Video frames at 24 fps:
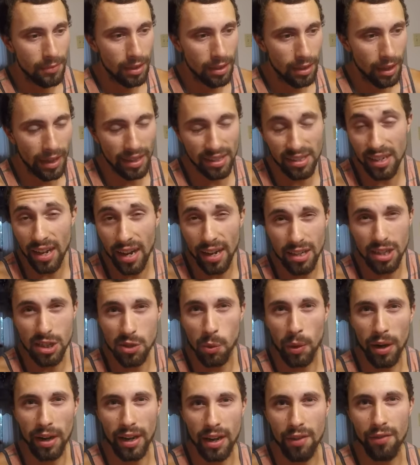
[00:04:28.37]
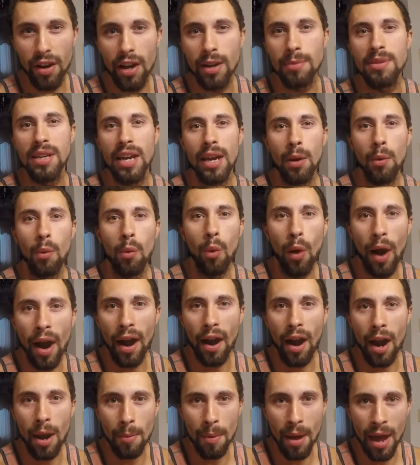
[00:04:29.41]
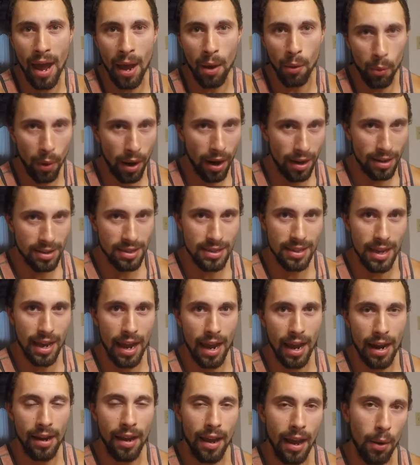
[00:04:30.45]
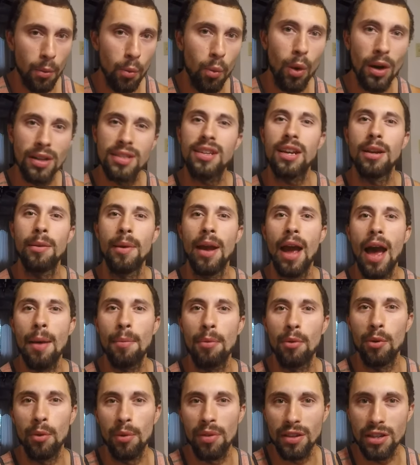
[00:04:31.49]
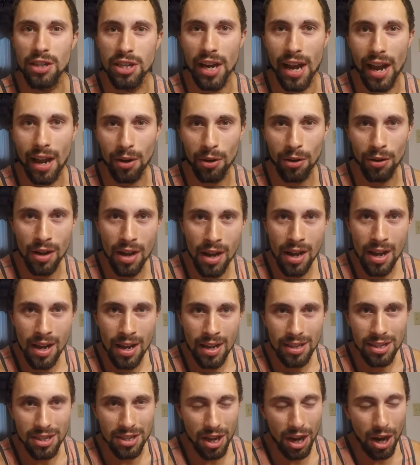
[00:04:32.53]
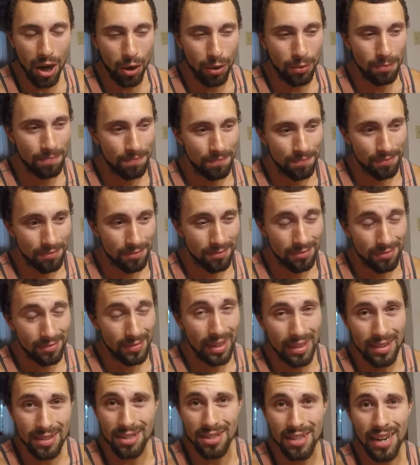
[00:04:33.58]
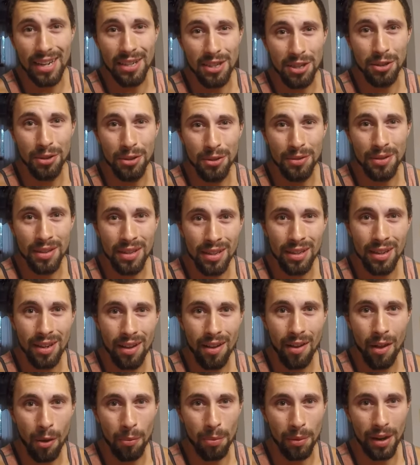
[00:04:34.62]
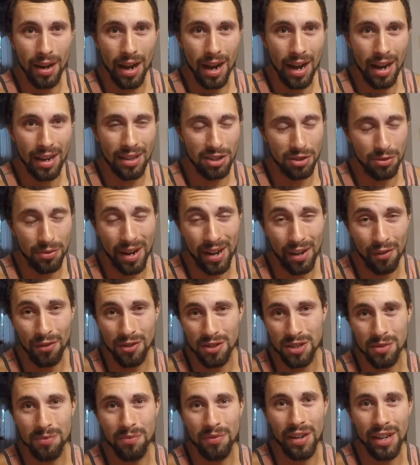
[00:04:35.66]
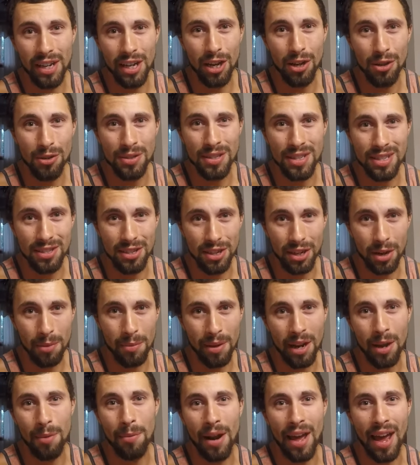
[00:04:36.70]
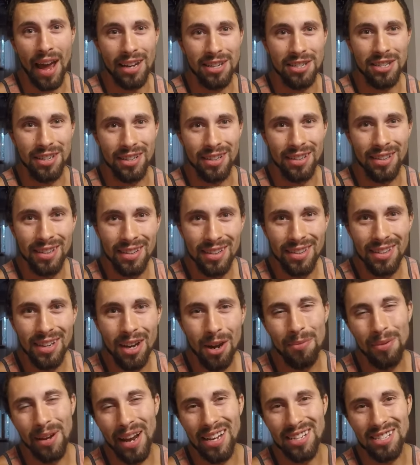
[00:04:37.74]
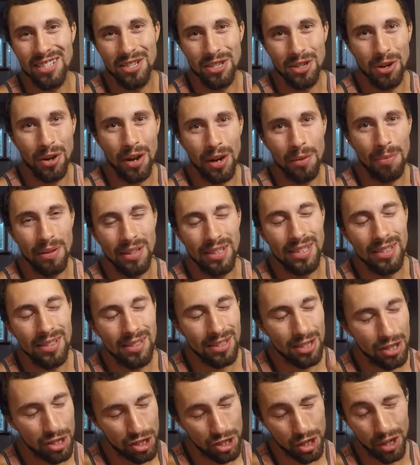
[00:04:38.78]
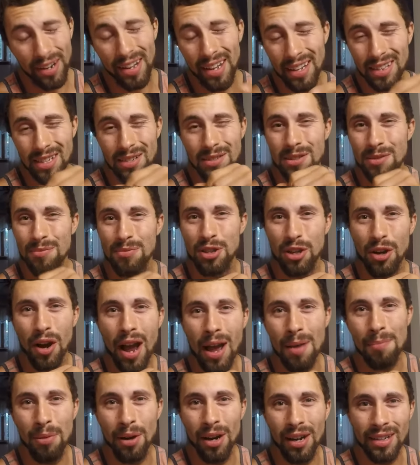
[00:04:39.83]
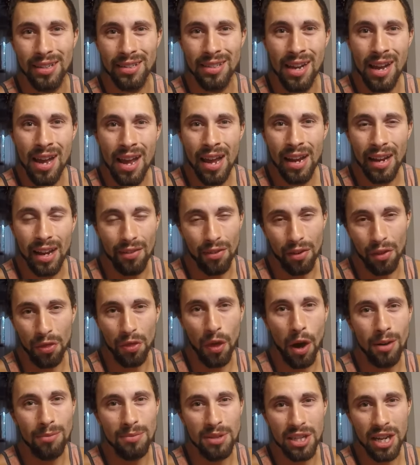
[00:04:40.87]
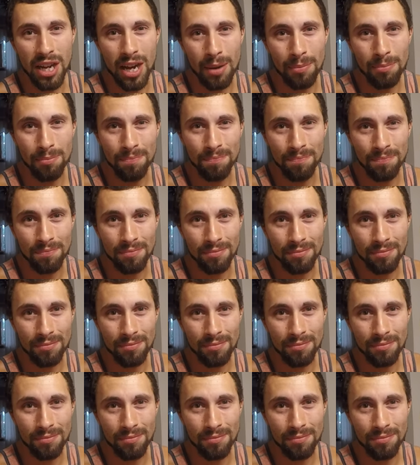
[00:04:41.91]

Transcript: like I said, I just wanted to give an update where I'm at, where I stand, and what's going to be happening with the channel. So stay tuned. Hope you guys are ready for some videos because they're going to be coming at you. Hope you guys enjoyed. Be sure to hit that subscribe button. Give it a thumbs up.